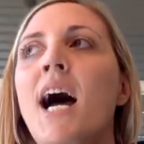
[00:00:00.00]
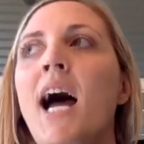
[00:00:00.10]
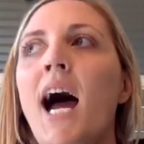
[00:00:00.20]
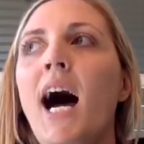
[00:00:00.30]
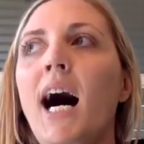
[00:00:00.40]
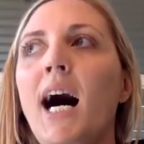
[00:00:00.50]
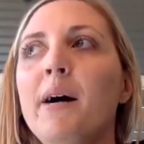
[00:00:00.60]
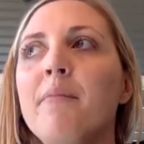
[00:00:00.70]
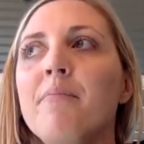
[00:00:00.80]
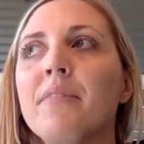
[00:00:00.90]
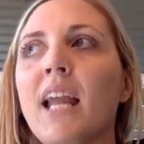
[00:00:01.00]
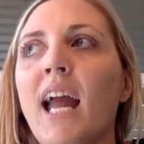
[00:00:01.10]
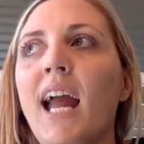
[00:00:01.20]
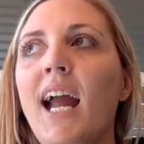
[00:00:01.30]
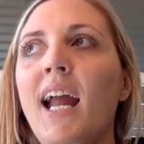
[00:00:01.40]

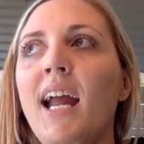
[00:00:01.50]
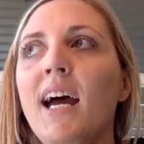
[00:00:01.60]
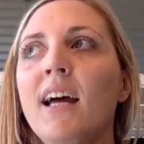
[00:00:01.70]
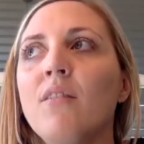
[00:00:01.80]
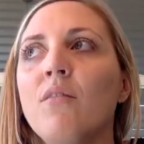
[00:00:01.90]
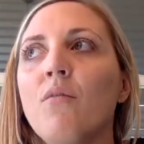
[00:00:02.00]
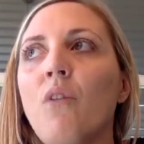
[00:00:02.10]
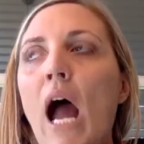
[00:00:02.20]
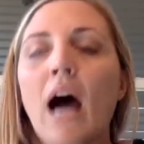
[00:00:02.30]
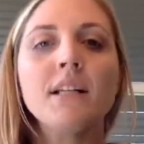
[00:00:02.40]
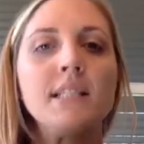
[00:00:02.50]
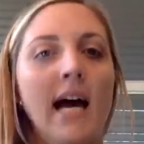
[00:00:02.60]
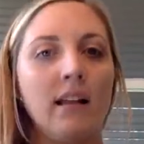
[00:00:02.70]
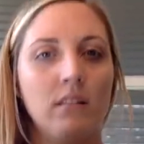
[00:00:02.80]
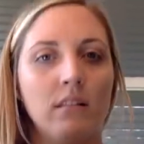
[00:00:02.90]
And how does
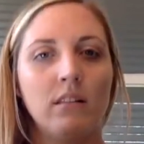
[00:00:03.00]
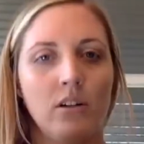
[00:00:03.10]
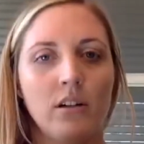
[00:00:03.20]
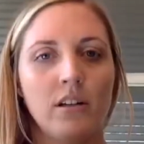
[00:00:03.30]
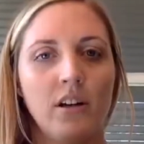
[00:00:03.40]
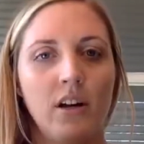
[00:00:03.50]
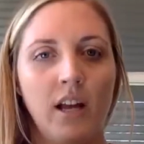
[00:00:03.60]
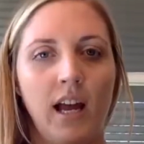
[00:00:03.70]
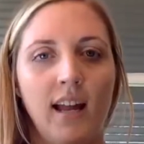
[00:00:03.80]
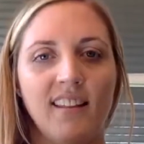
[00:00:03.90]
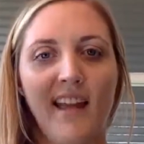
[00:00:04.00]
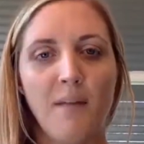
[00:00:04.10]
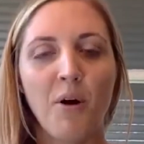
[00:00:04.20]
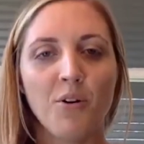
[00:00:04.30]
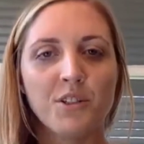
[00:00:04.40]
that look? Okay. They
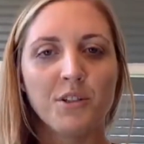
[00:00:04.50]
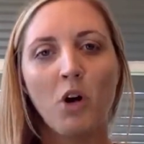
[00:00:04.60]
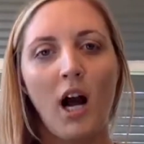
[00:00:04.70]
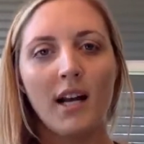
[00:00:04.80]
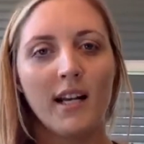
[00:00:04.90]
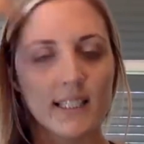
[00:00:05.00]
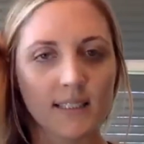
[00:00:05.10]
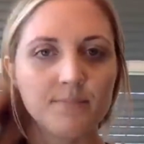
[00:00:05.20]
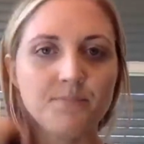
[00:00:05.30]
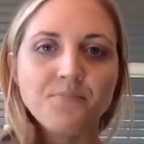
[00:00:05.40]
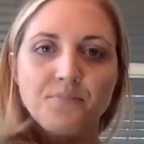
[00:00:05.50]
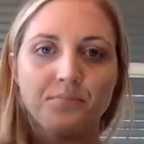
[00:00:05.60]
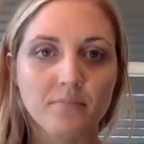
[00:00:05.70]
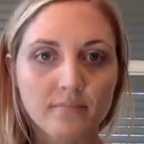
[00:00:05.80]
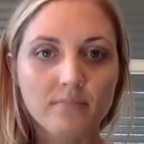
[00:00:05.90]
post a product.
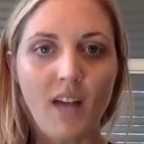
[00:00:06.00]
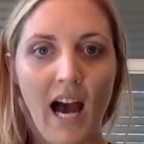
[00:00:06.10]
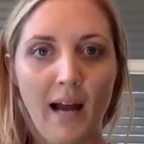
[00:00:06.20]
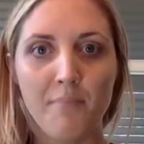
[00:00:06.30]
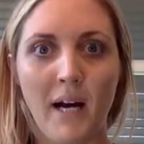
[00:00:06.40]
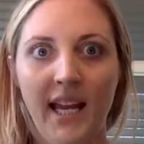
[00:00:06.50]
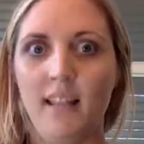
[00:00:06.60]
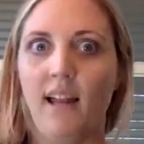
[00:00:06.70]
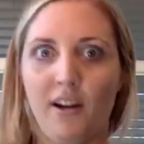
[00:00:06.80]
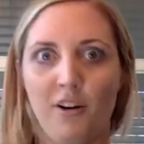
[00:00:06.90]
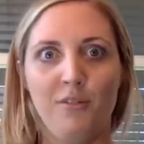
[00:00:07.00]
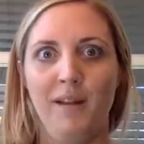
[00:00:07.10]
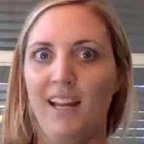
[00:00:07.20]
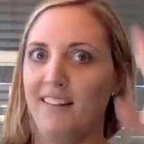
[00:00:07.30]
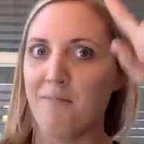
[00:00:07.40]
I bite like, oh
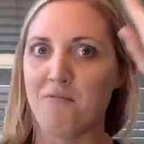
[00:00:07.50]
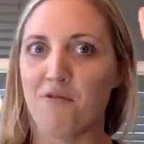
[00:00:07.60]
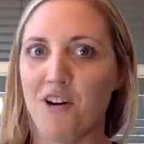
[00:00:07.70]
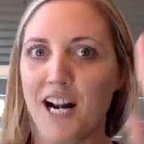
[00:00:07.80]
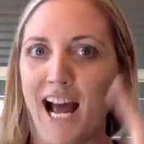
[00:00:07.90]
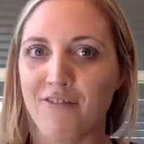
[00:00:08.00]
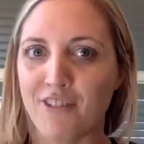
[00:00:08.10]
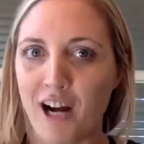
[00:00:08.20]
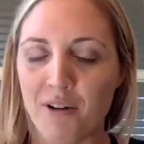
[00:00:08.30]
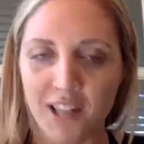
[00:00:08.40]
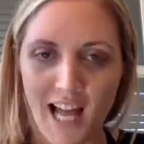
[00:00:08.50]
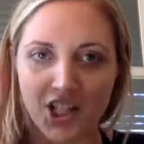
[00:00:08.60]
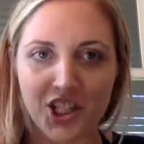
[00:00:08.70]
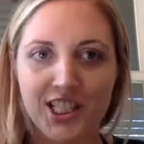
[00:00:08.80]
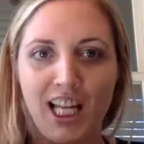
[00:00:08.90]
man, that before and after, I want
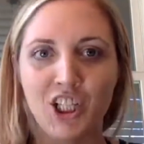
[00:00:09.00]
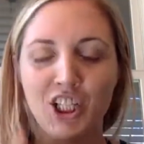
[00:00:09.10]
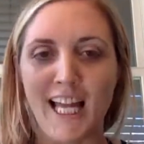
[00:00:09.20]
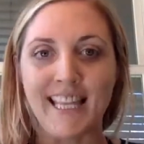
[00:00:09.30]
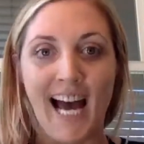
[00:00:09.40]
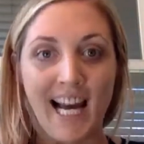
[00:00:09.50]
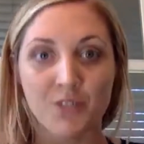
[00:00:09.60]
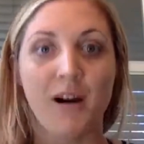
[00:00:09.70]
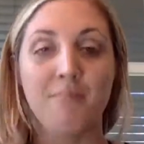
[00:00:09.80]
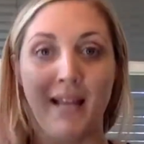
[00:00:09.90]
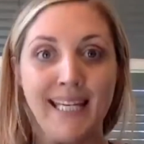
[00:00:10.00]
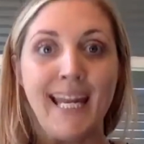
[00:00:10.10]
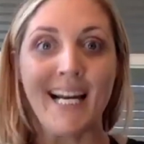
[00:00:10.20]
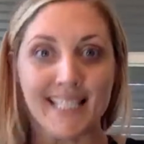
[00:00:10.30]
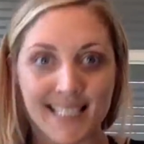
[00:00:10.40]
lashes that look like that. So I'm like,
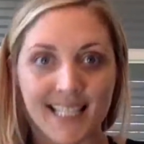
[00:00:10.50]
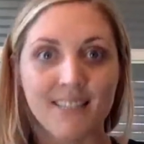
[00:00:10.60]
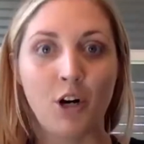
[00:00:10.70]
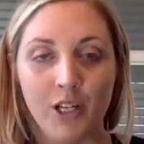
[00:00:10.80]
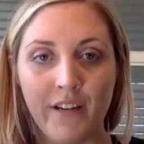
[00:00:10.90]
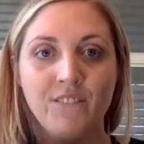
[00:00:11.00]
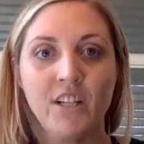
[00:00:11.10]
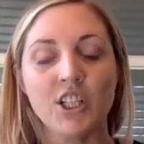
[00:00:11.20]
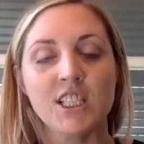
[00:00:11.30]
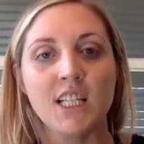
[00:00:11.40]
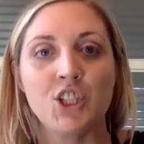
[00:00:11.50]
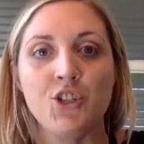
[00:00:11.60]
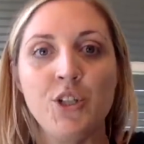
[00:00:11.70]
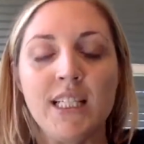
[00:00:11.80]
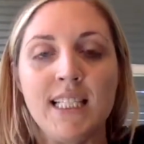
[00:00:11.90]
yes, Rodent and Fields, let's
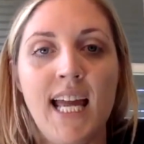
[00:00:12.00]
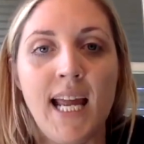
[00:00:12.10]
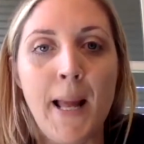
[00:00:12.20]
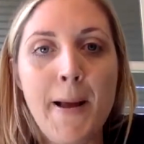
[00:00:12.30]
do this thing.